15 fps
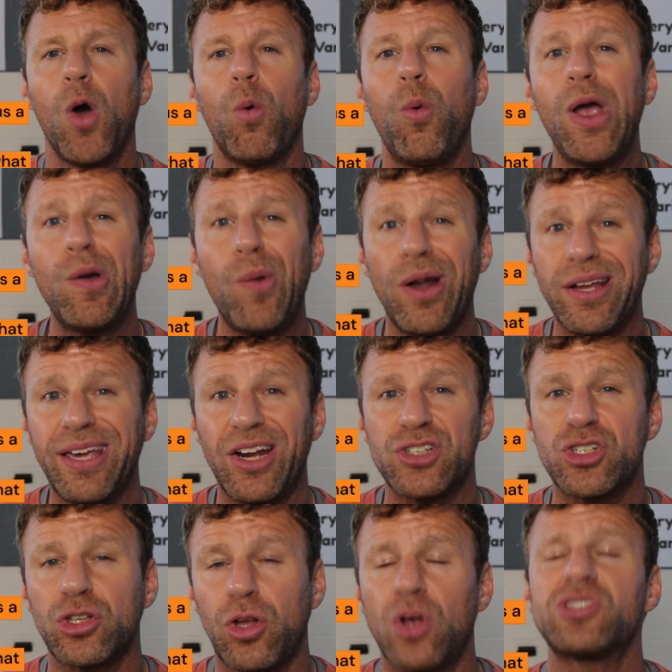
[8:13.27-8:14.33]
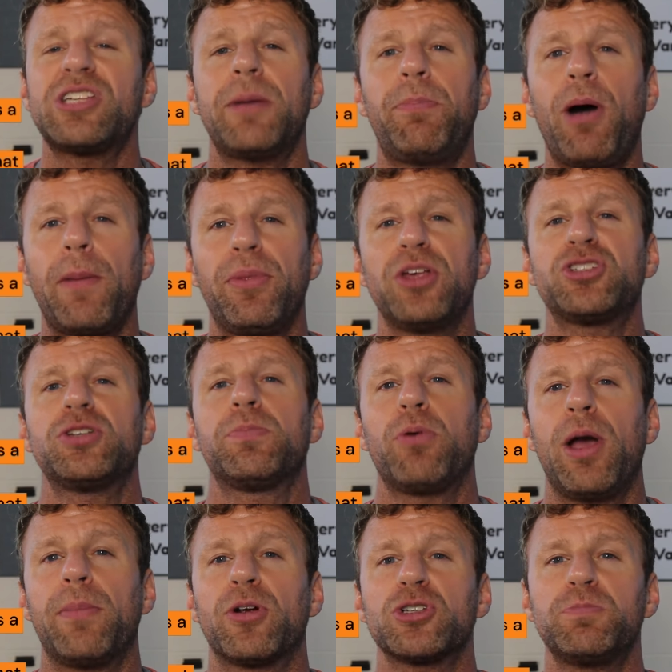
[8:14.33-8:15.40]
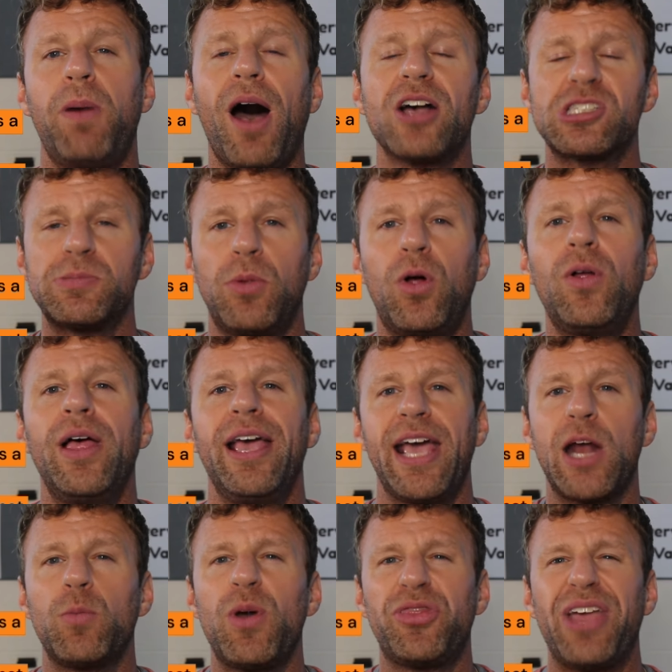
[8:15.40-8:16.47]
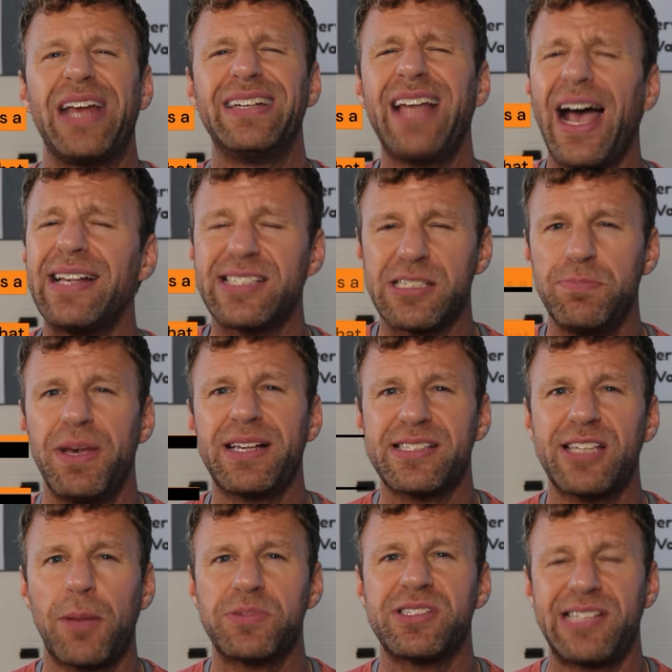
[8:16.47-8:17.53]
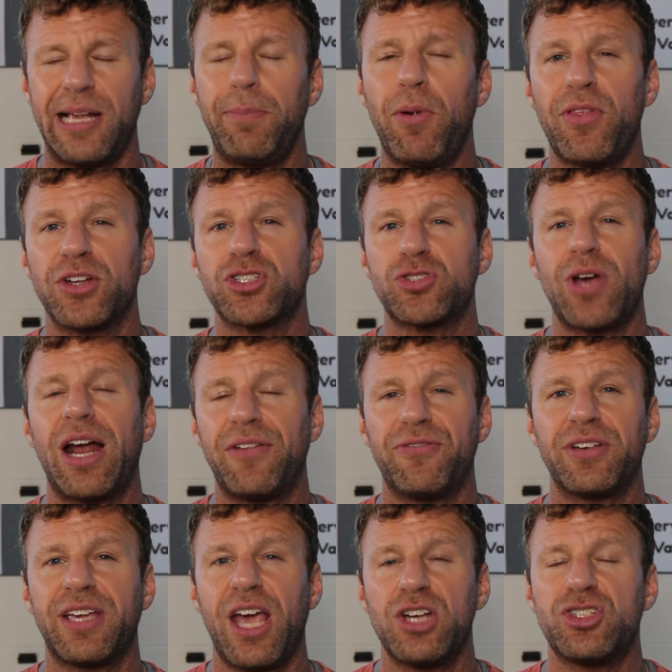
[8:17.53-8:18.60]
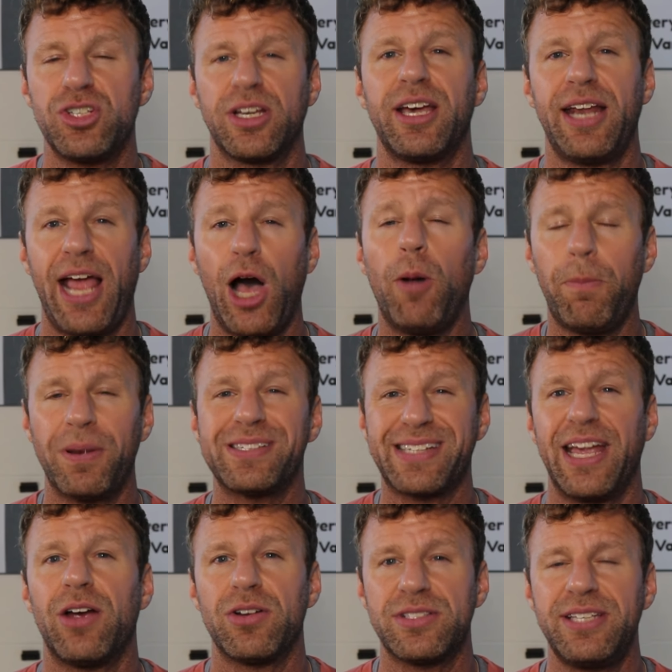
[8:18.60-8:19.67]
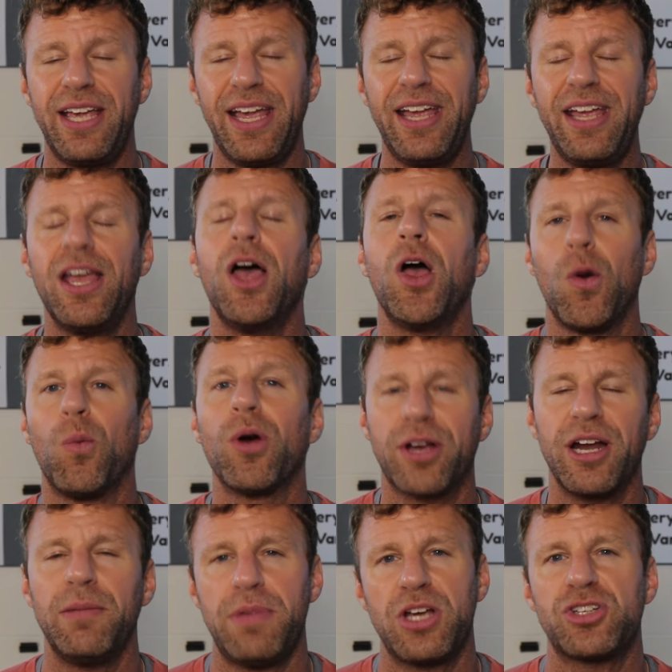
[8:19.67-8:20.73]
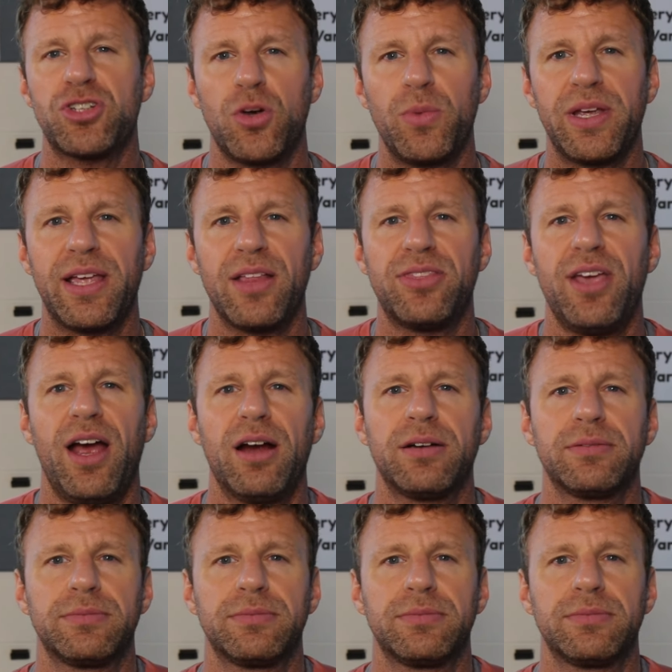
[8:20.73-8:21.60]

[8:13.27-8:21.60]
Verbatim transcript: We want to get as close to that population parameter as possible. And with a nice mixed up sample that a stratification could help us guarantee, we're going to make sure we get there.